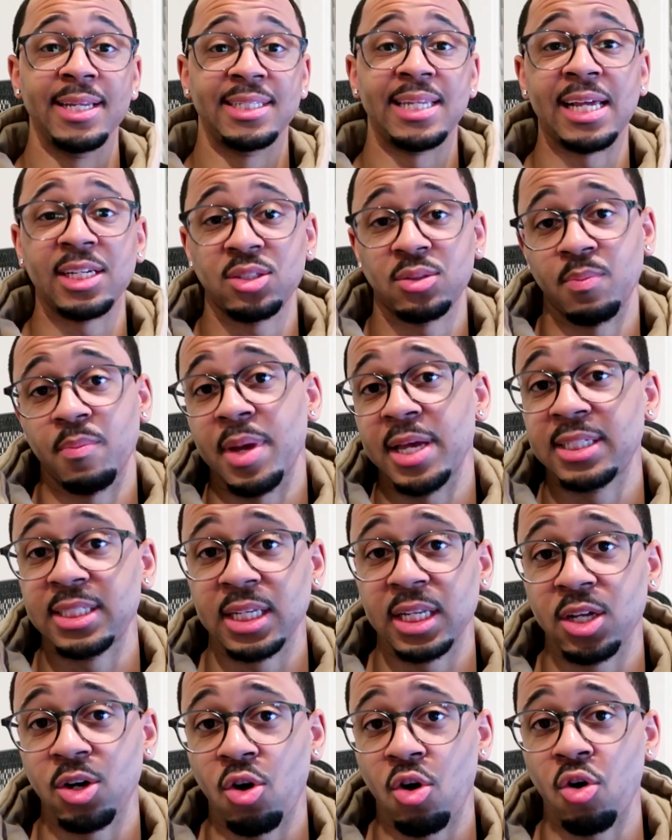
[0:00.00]
that's
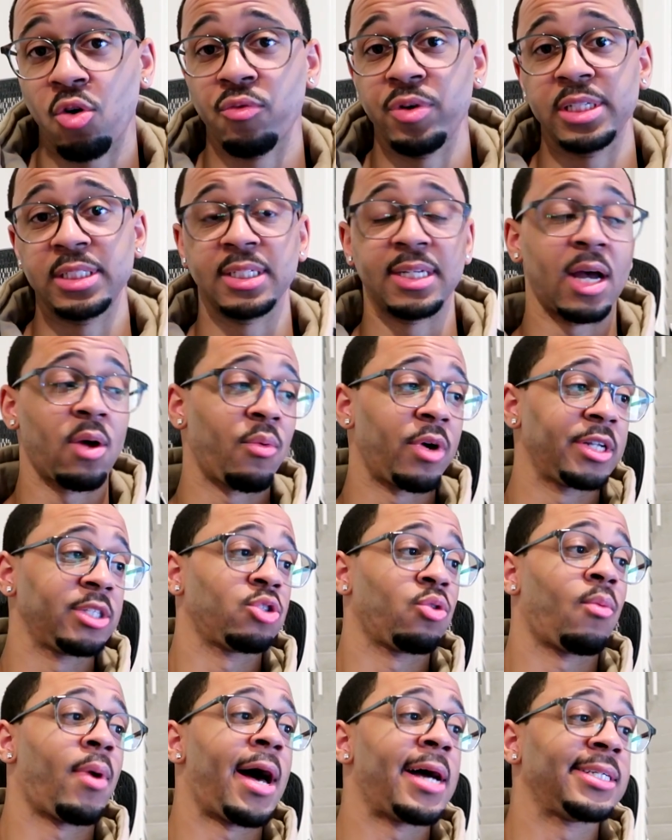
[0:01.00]
basically the whole reason I wanted
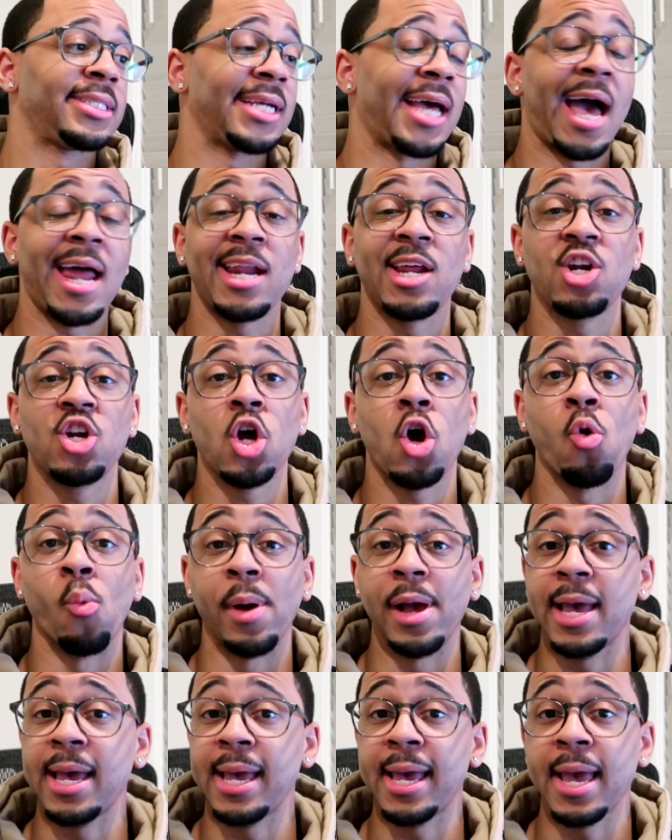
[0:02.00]
to watch it. I didn't
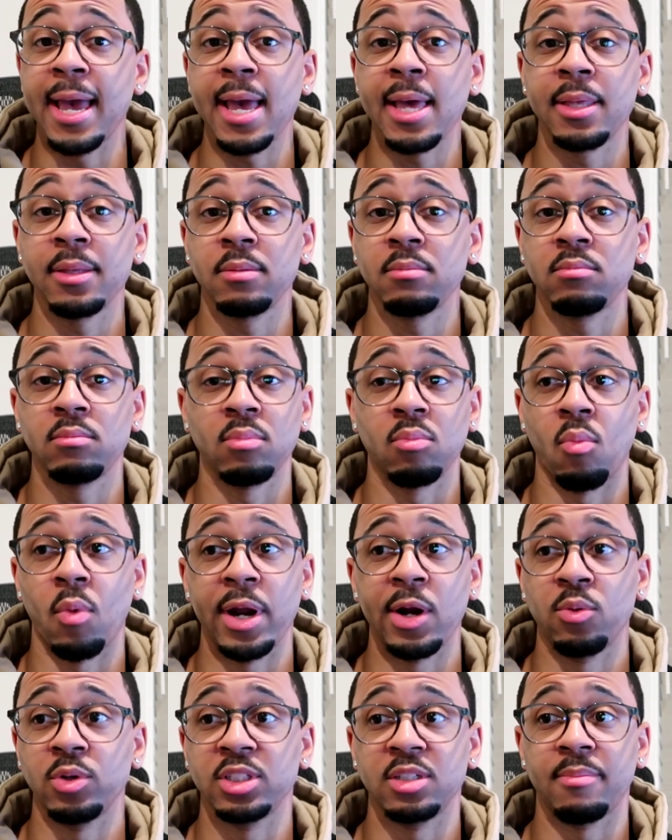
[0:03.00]
know
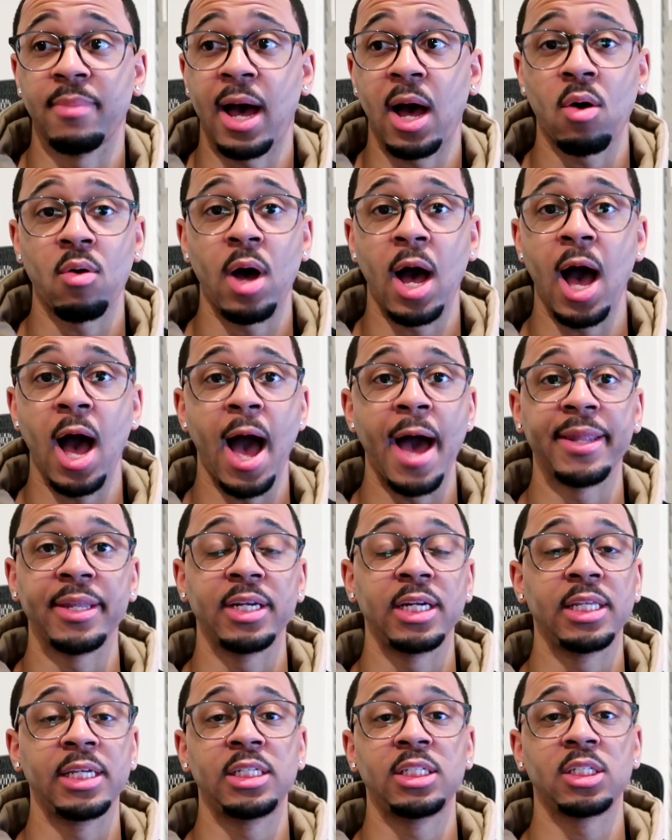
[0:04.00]
what it was about. I
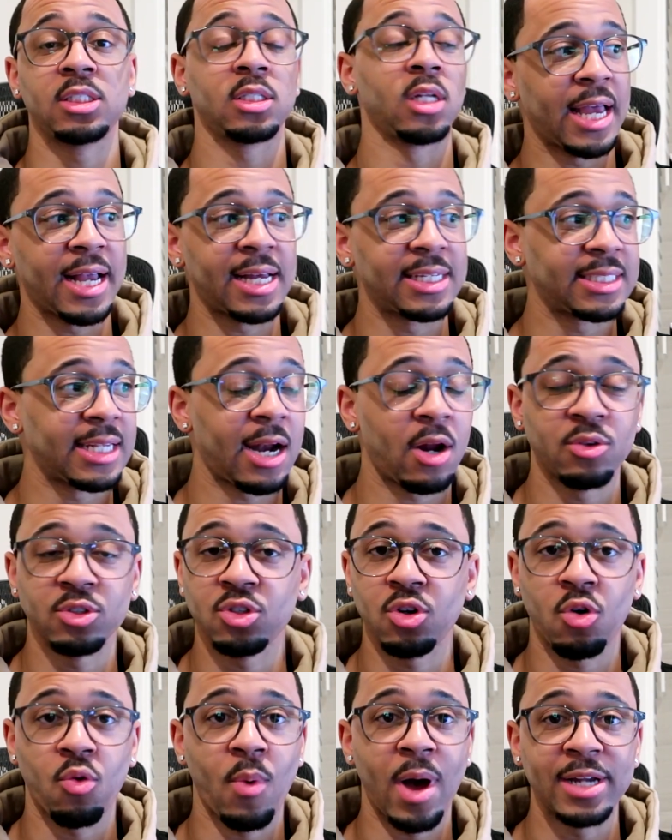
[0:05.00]
literally just, like I said, I was
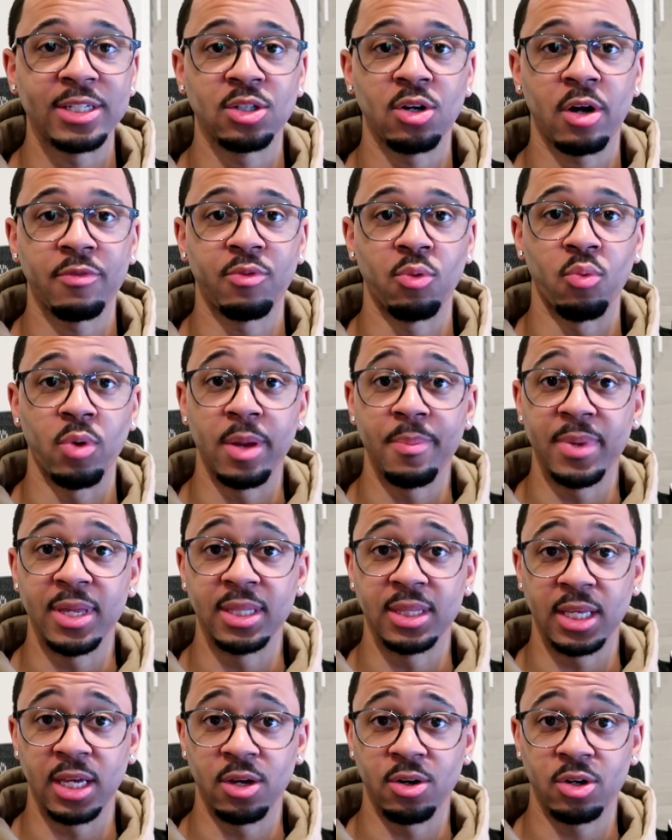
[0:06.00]
gonna watch it off of whim
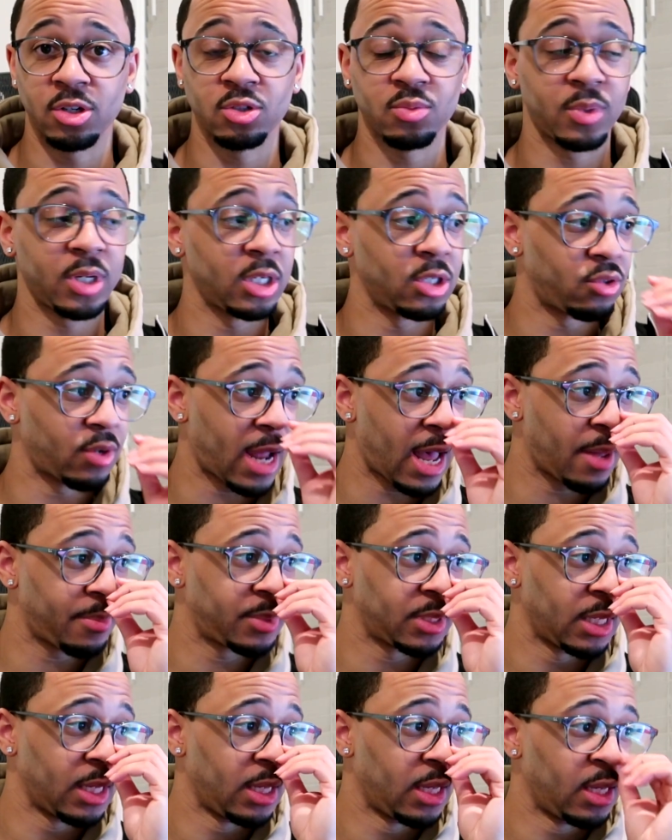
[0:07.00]
in theaters when it
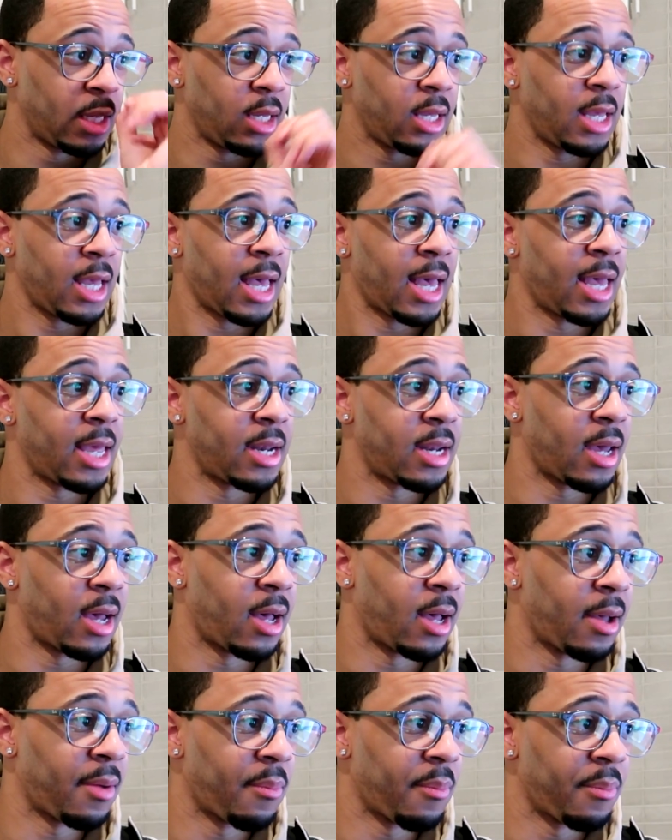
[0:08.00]
dropped, and
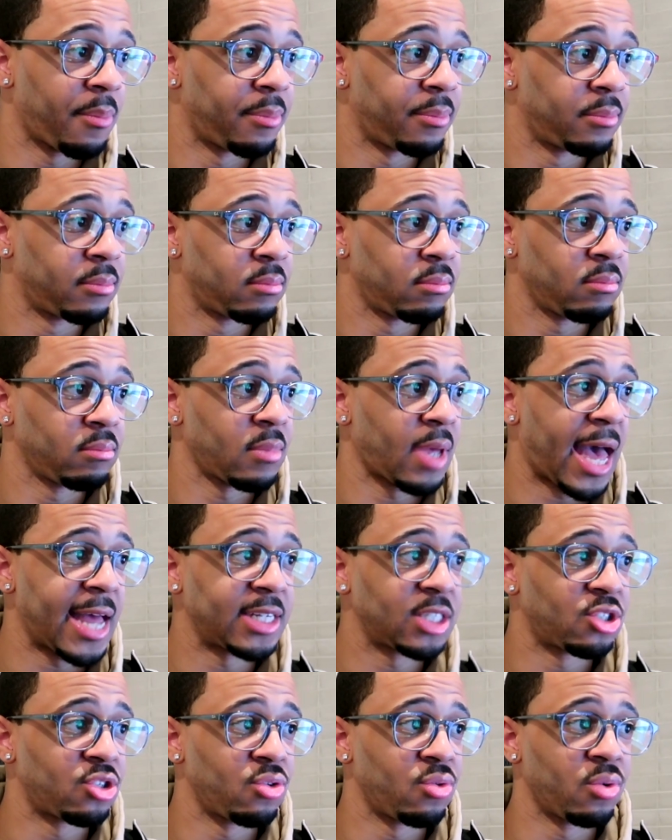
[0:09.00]
I
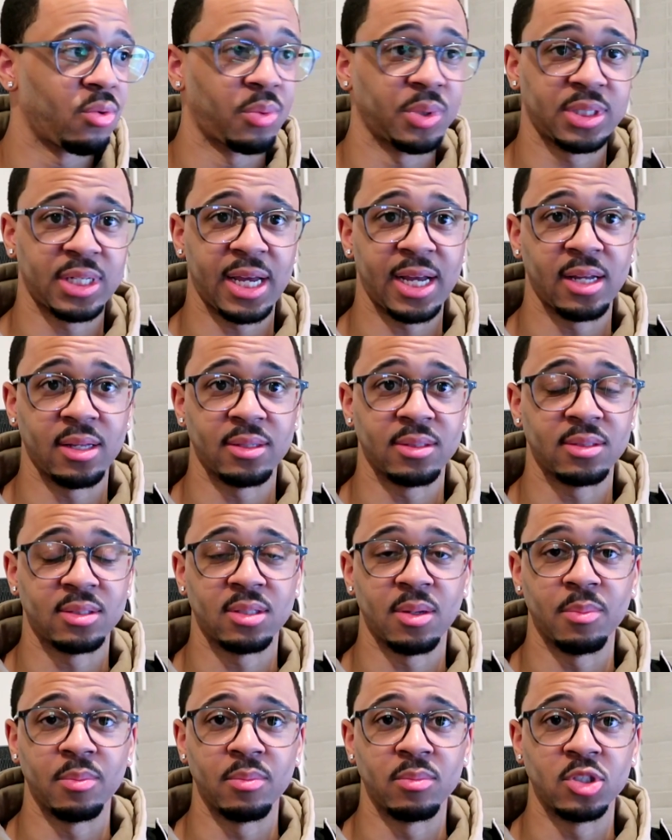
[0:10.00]
just knew it was like
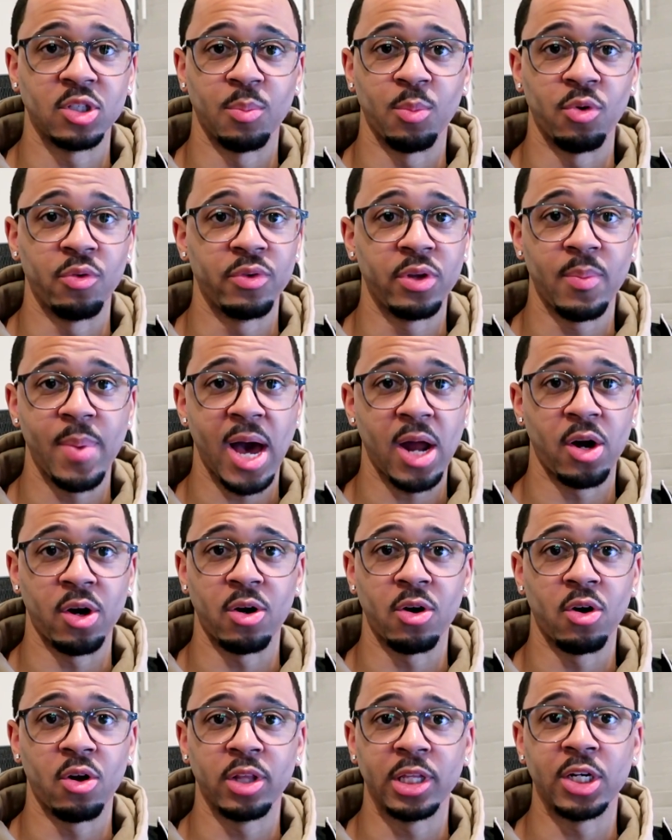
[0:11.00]
some movie about a
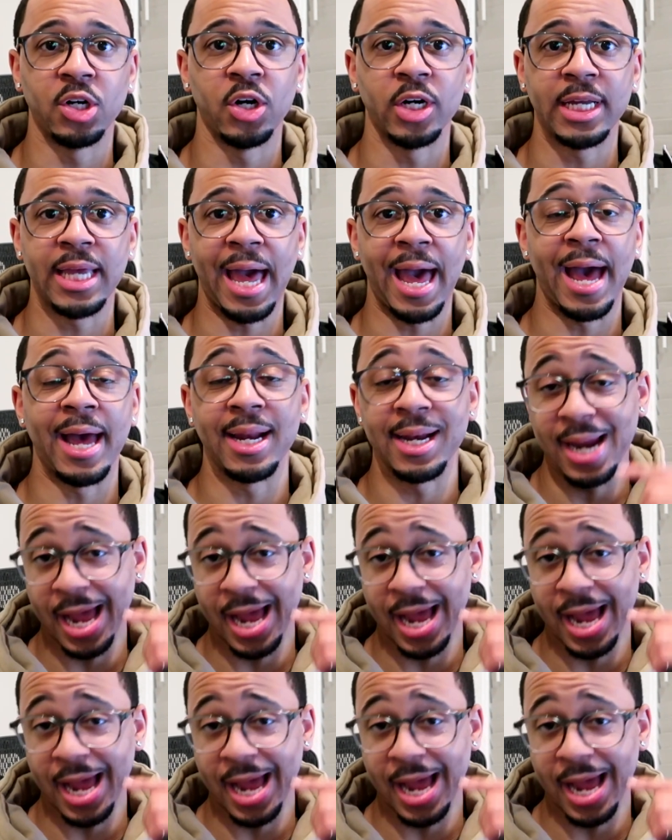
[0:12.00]
girl and her cat.